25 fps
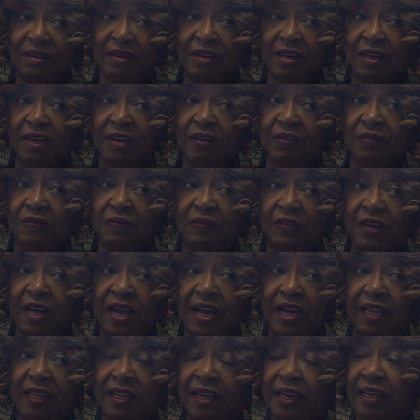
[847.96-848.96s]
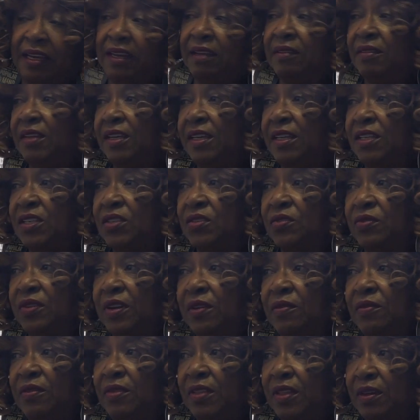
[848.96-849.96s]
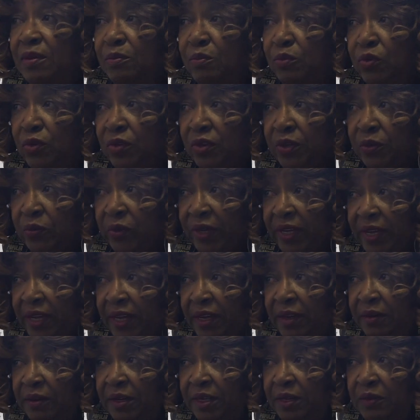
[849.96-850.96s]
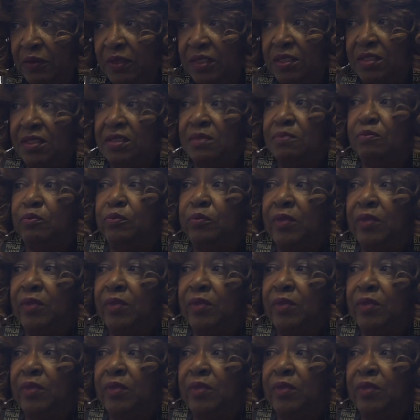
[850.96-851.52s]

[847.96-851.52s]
of highlighting the history of the Broadway area, which is